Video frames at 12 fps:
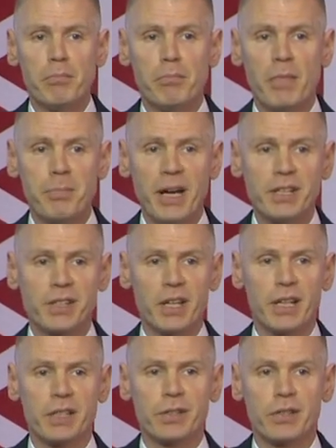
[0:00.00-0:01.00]
My base
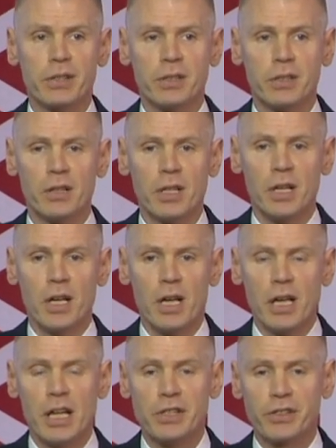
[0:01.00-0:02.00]
case
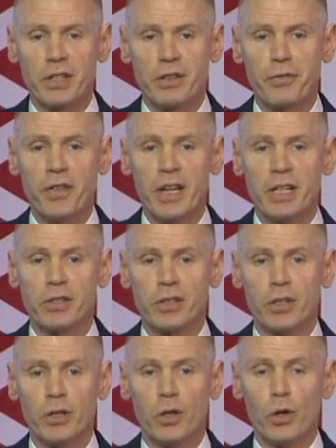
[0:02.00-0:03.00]
is that the Fed
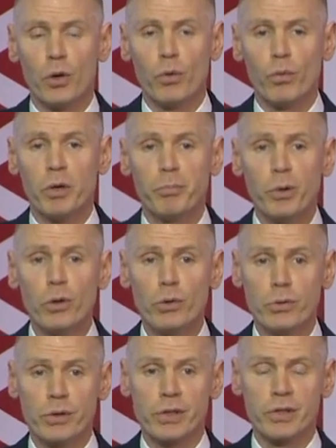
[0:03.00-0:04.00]
will
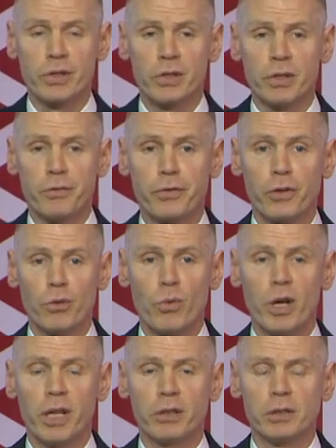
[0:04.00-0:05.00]
pause for a
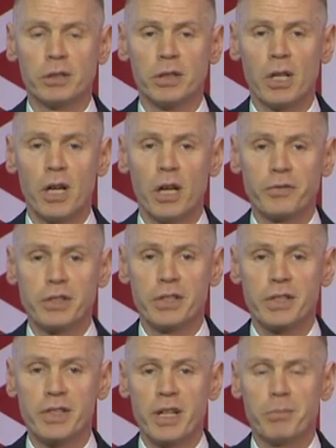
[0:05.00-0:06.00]
while after
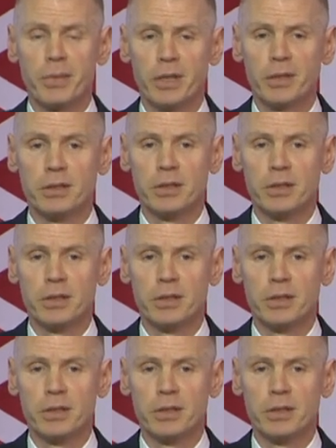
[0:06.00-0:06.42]
December